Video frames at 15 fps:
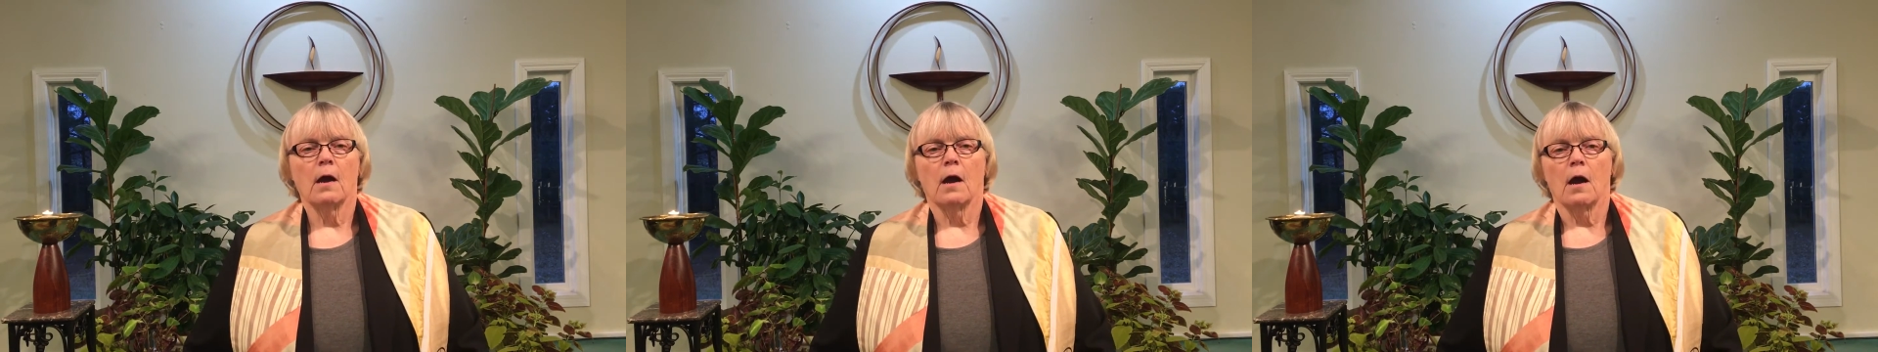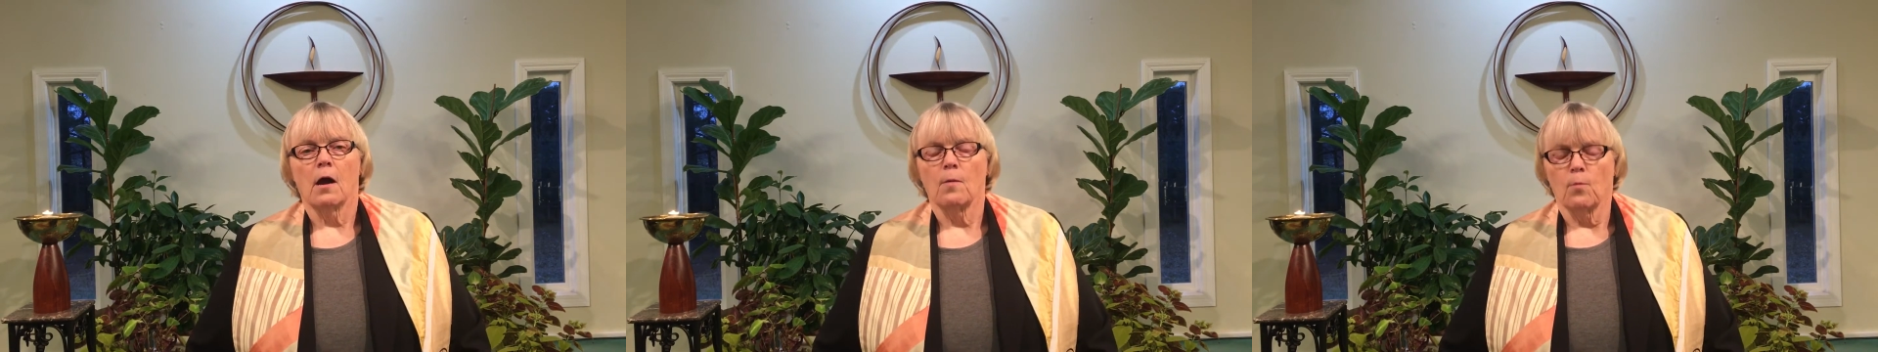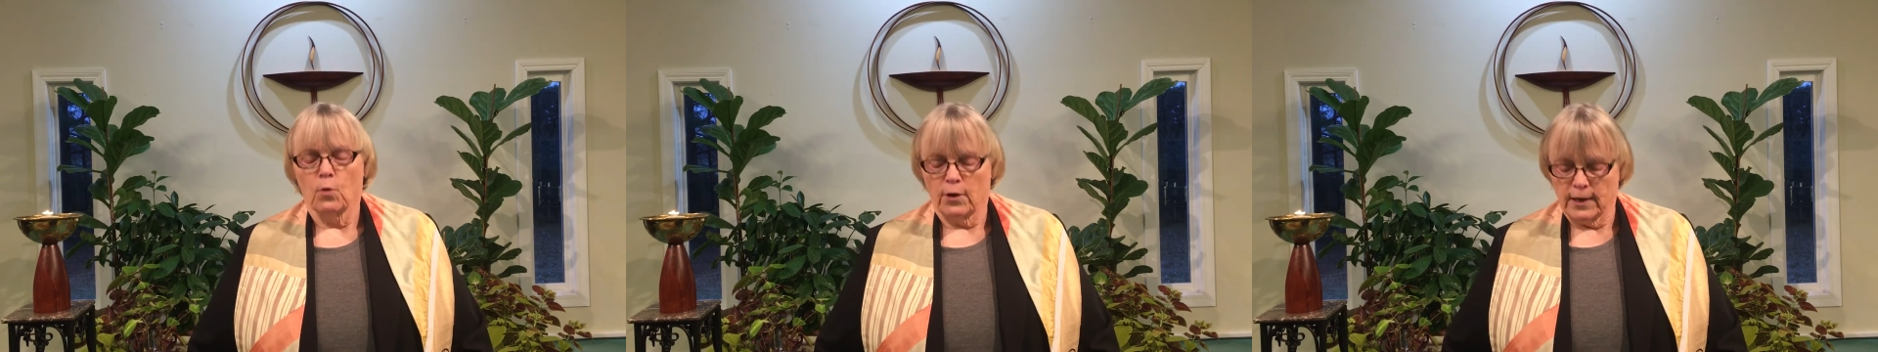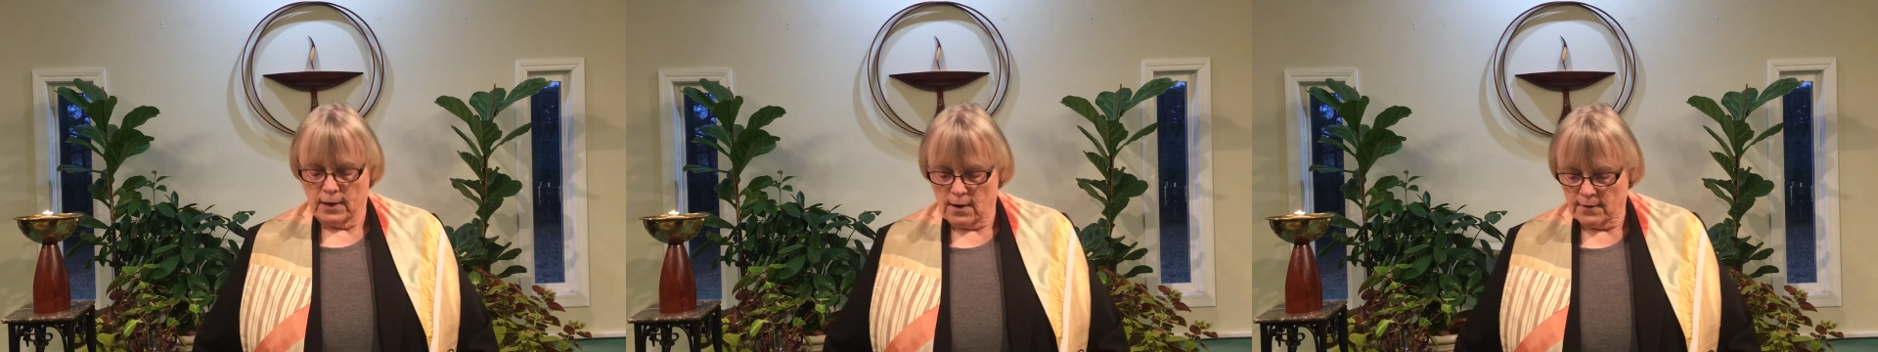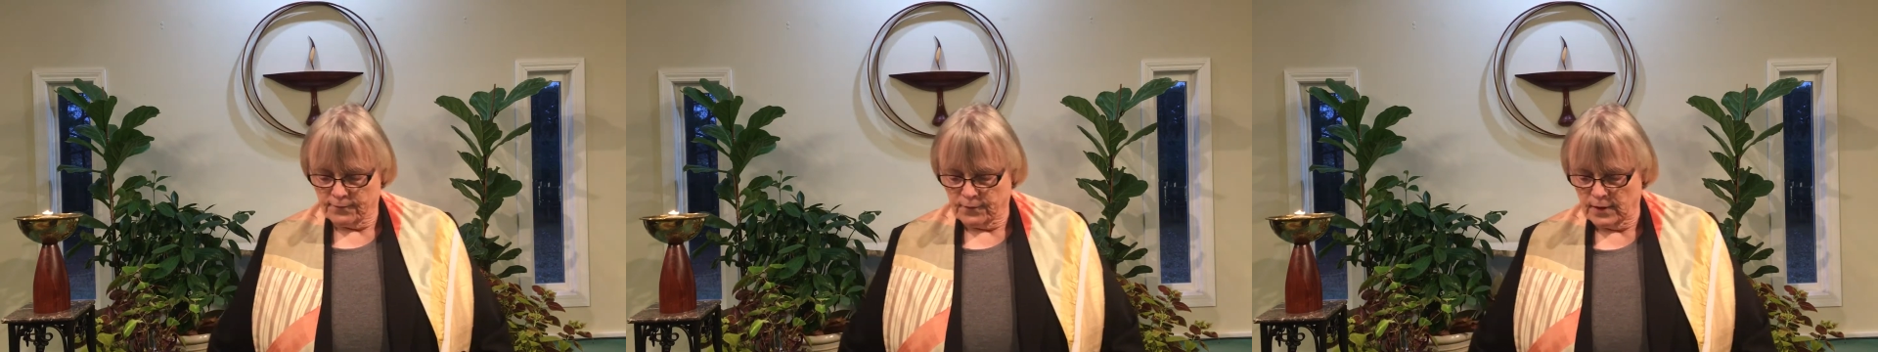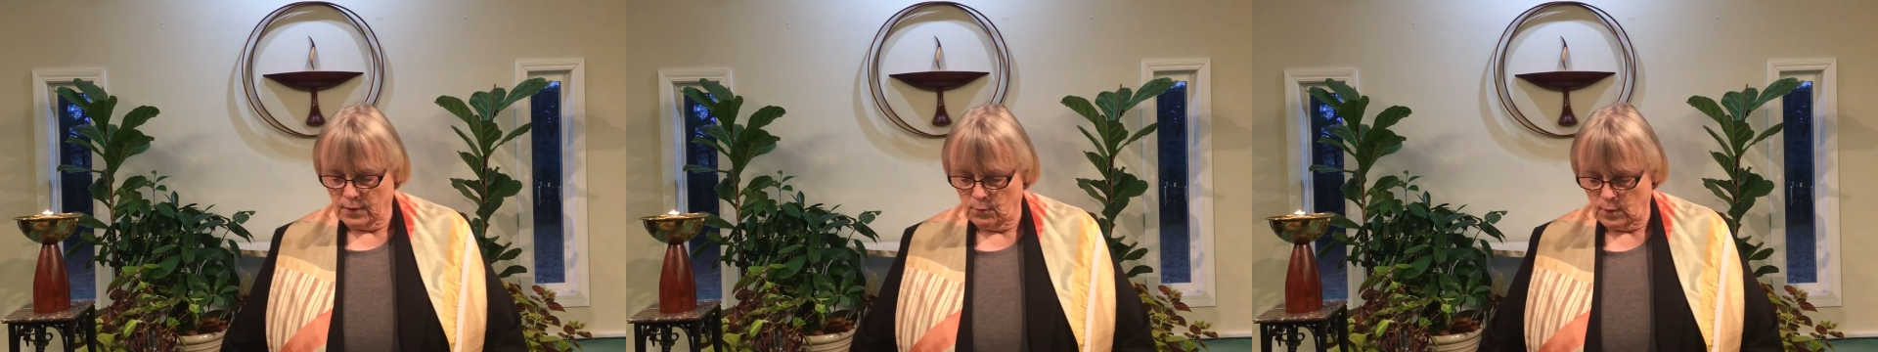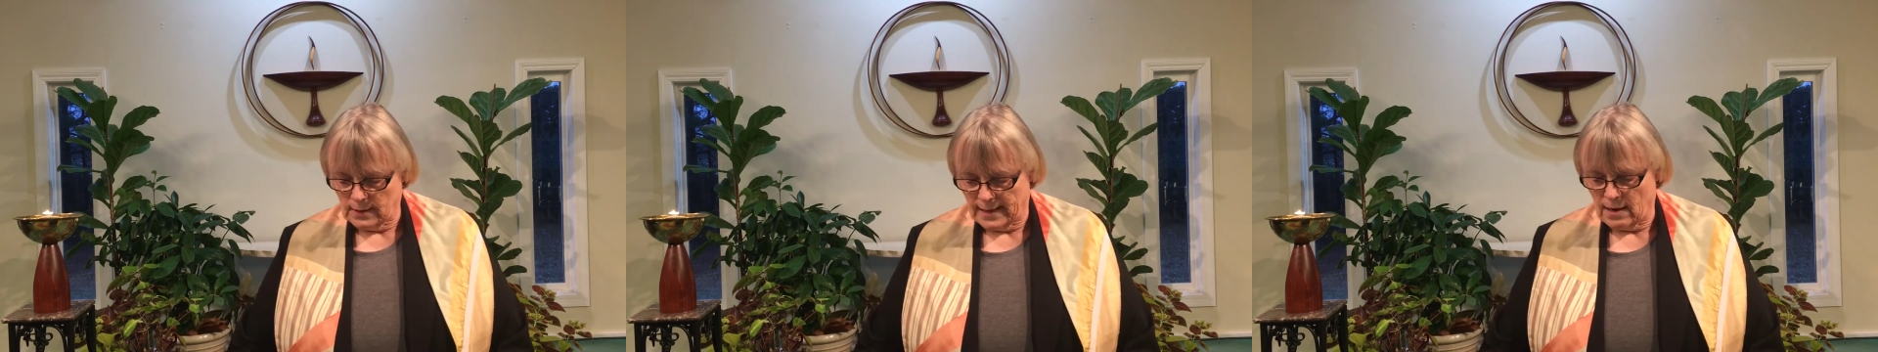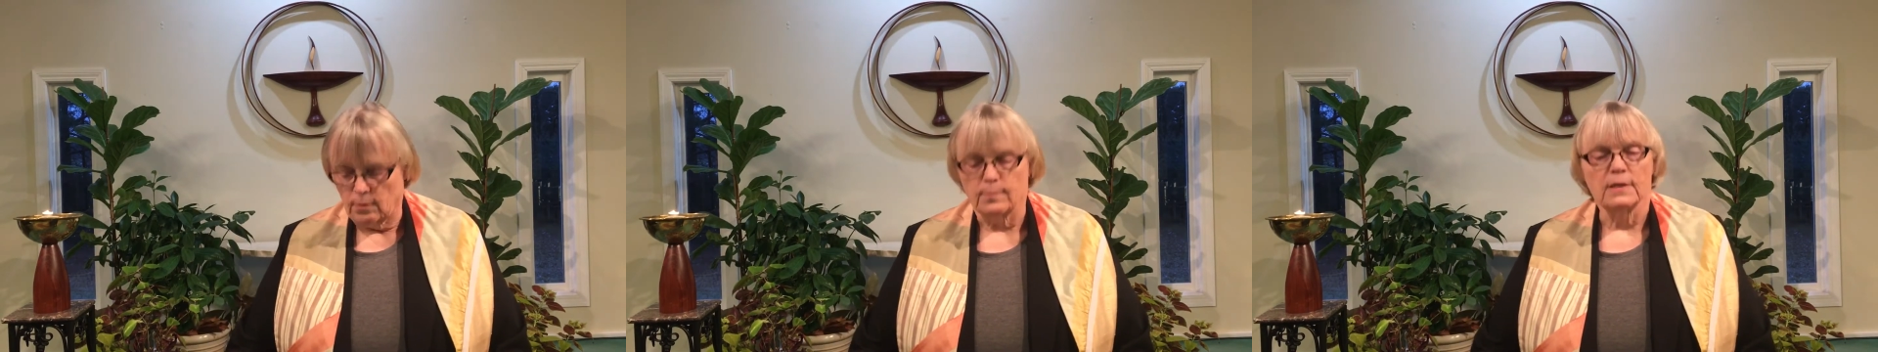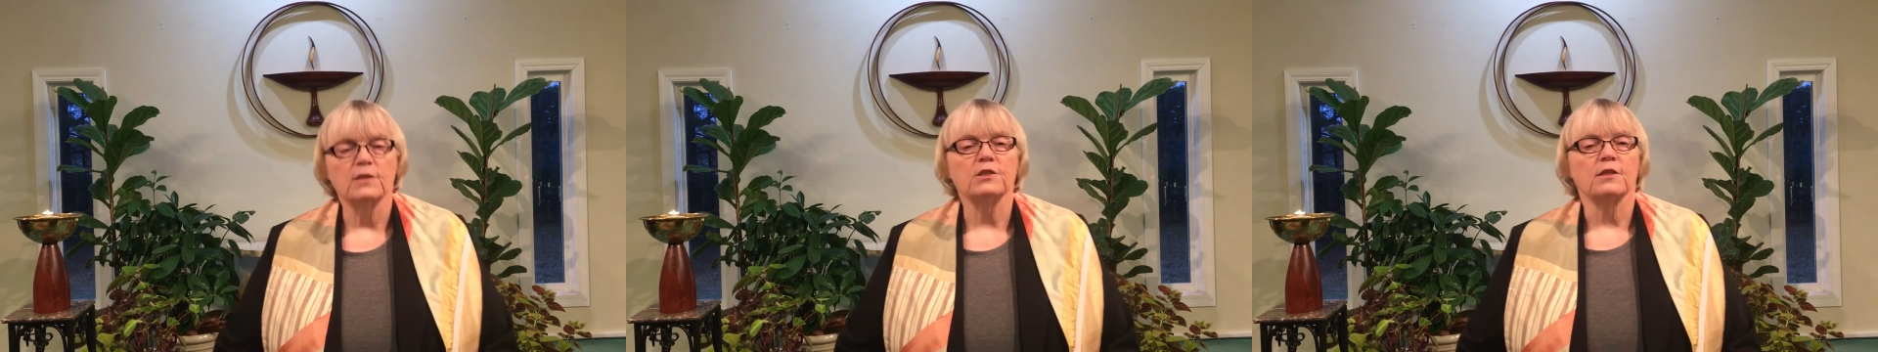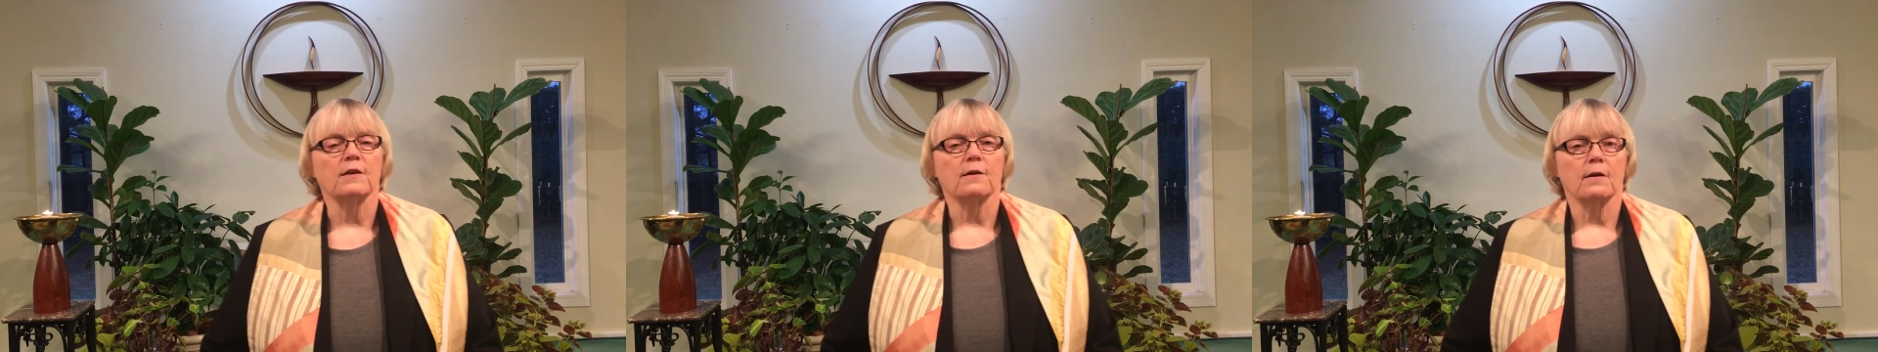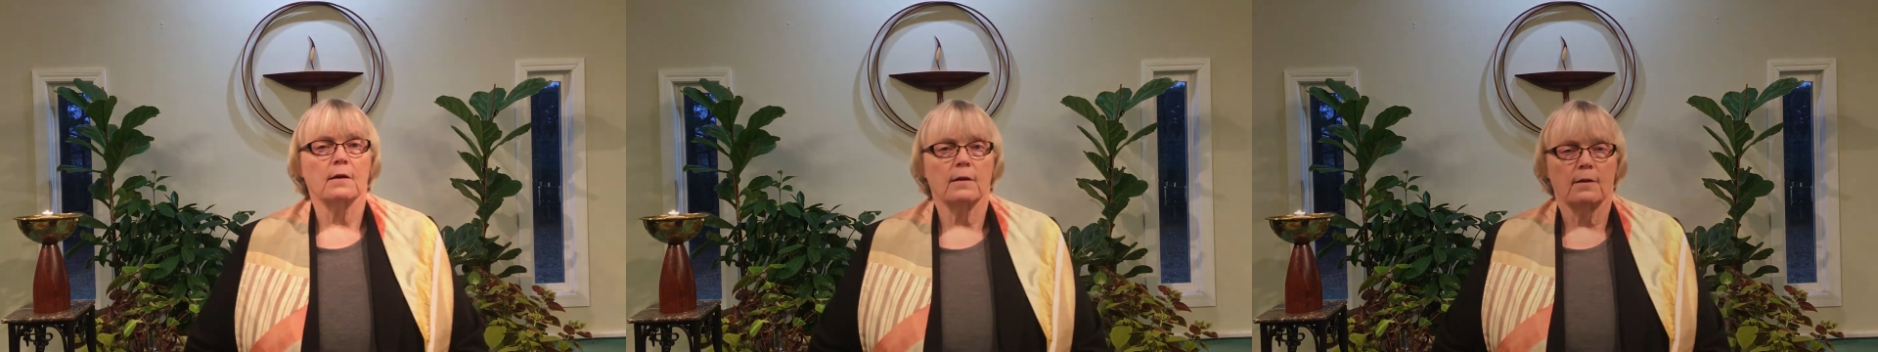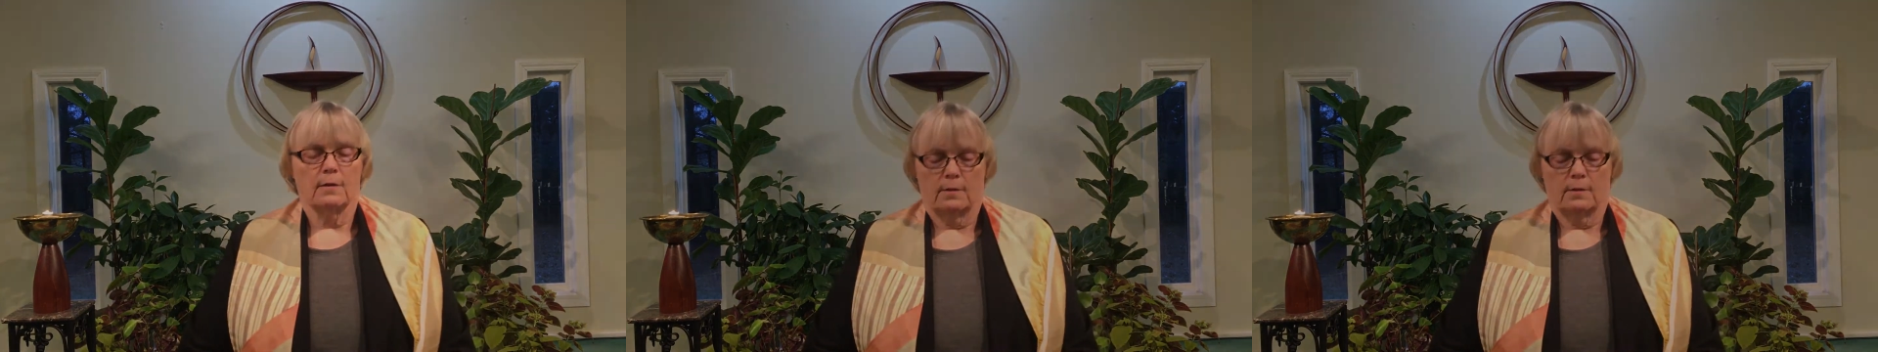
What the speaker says: Our morning offering will now be shared.